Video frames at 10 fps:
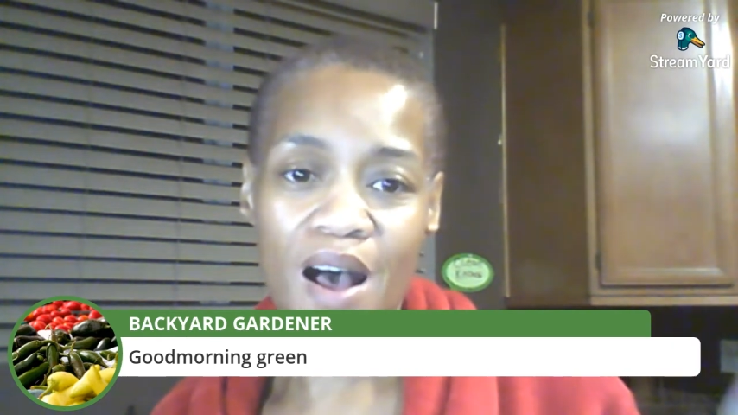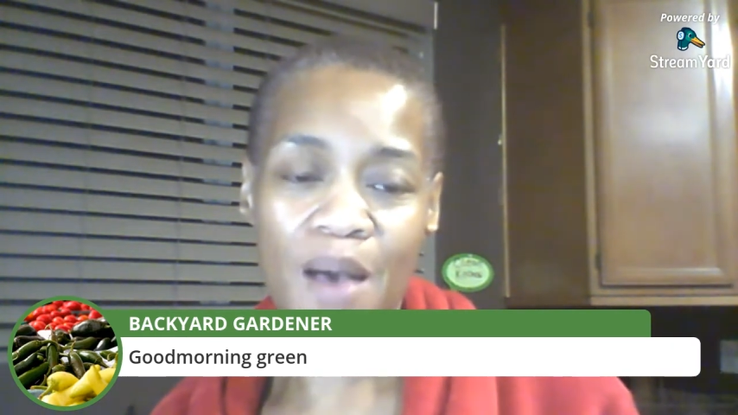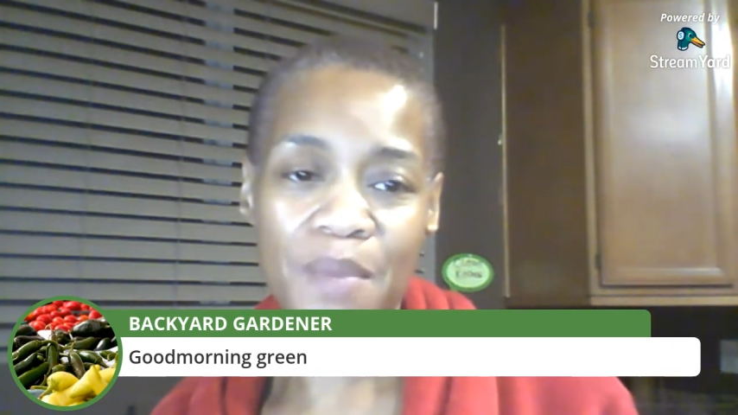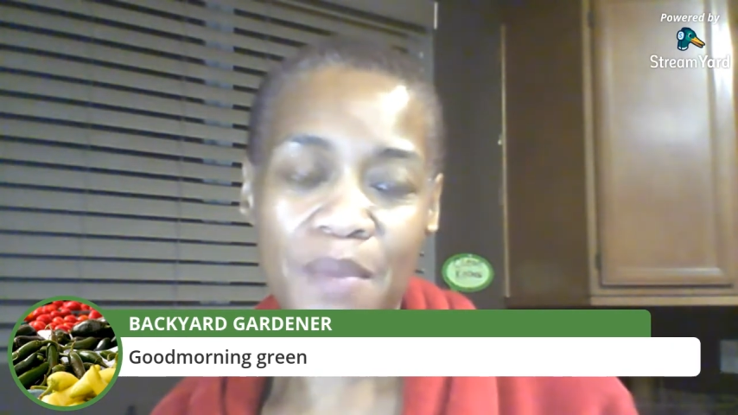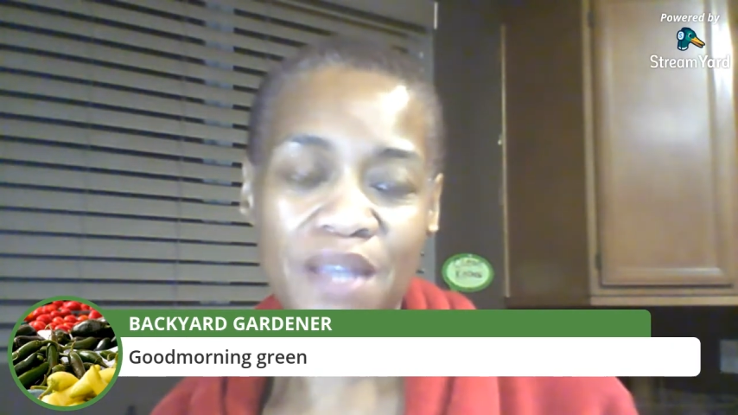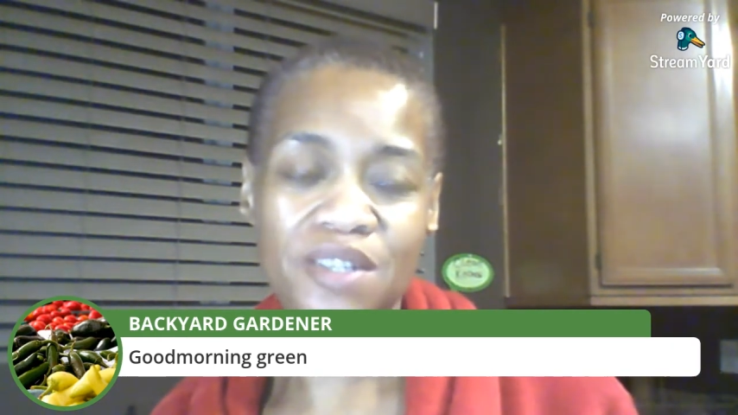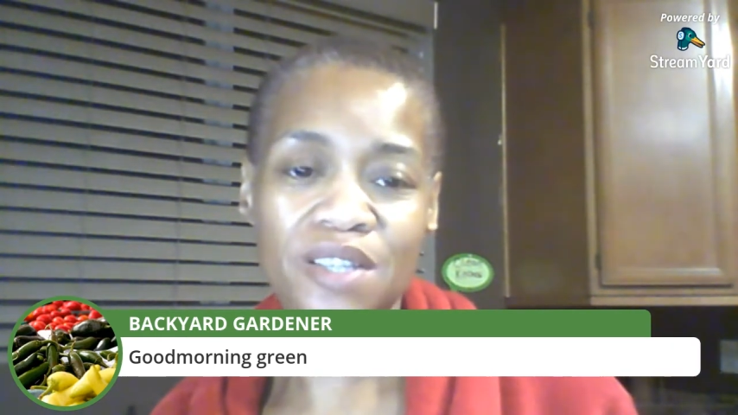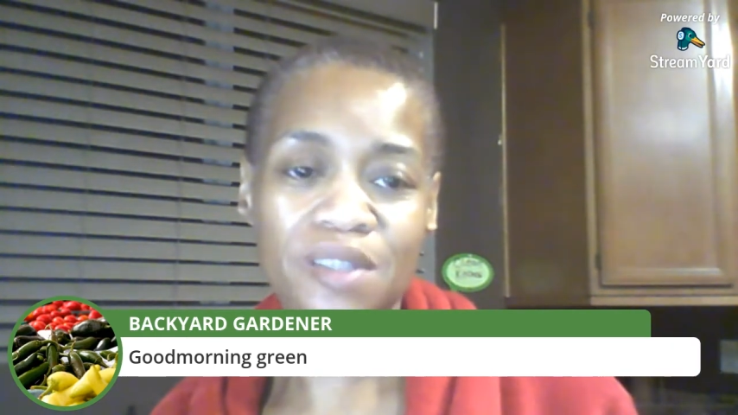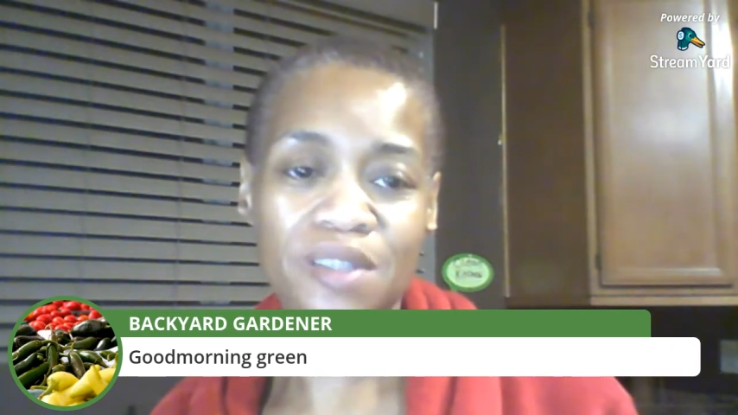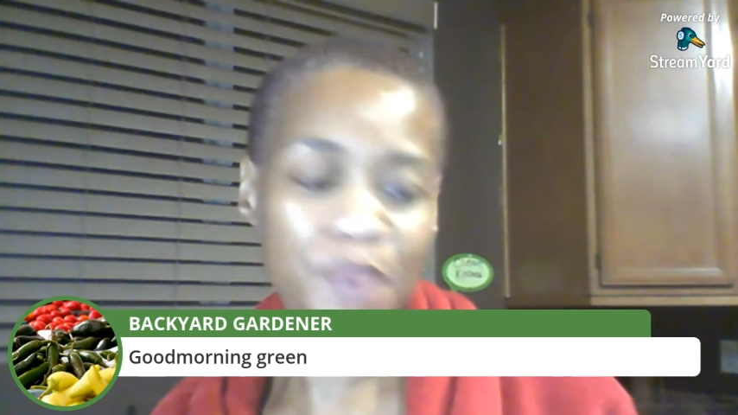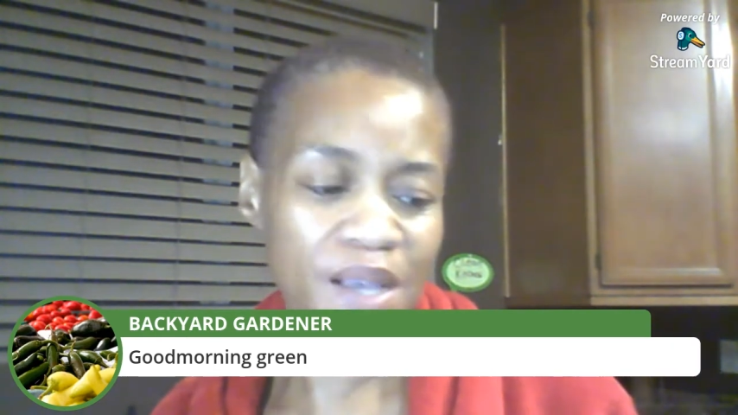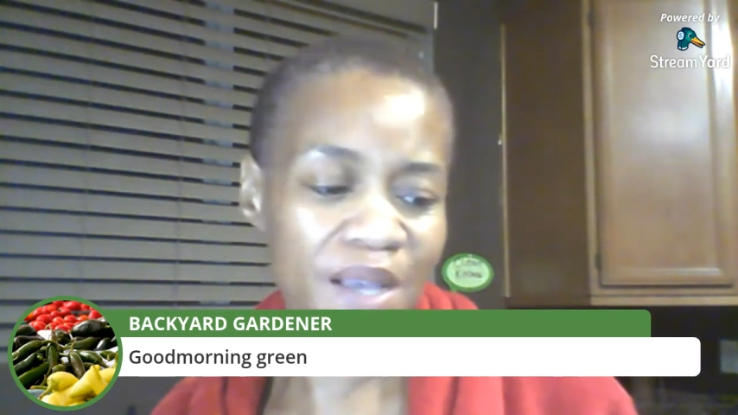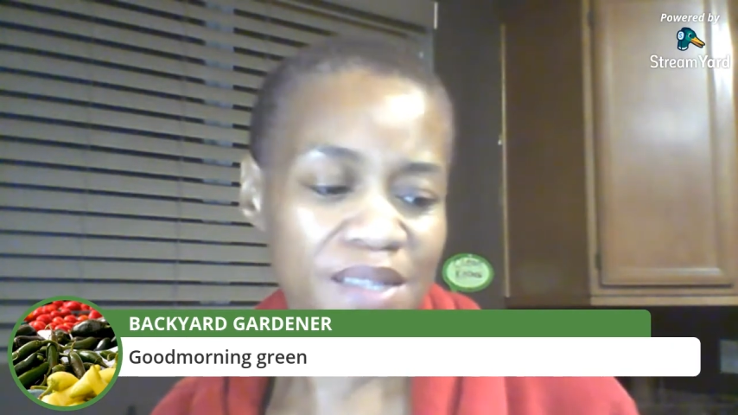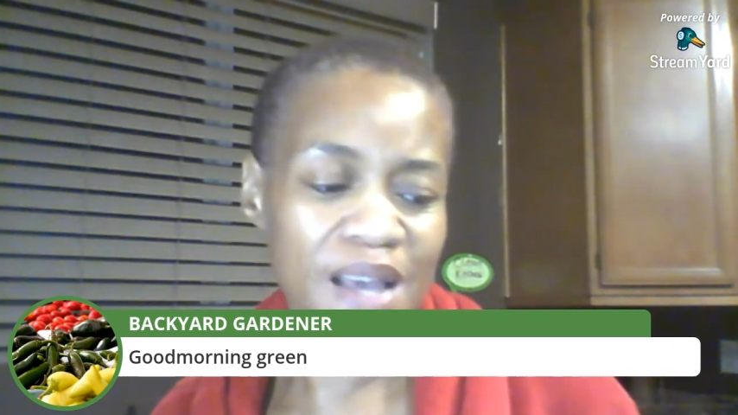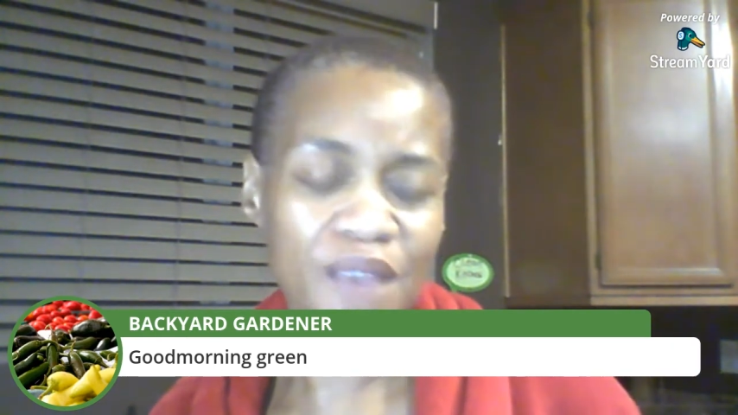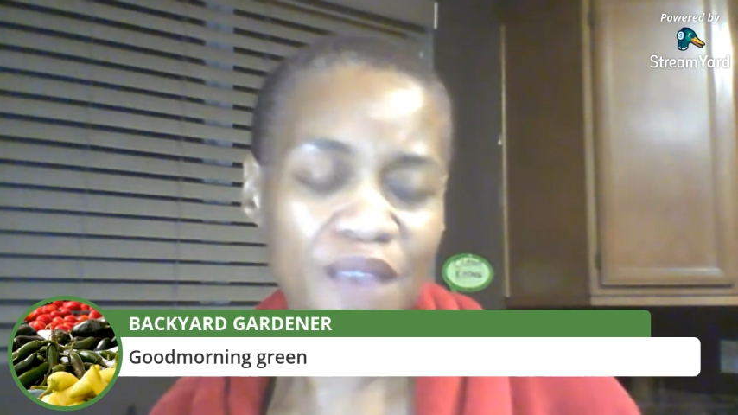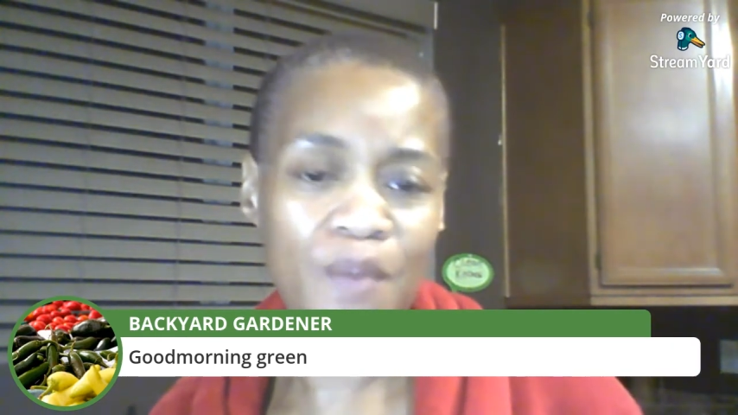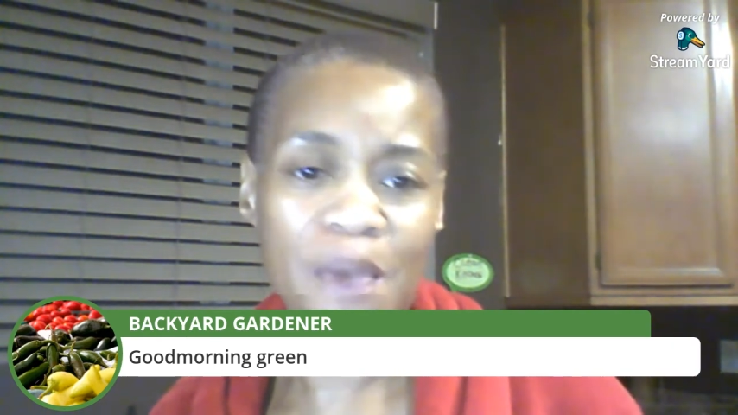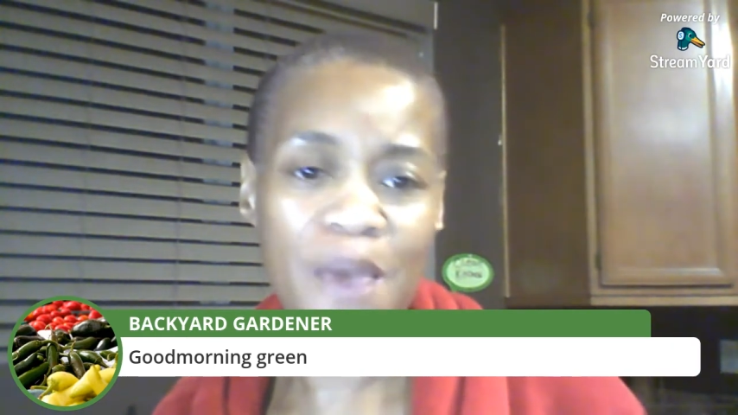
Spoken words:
it just depends. Like if I'm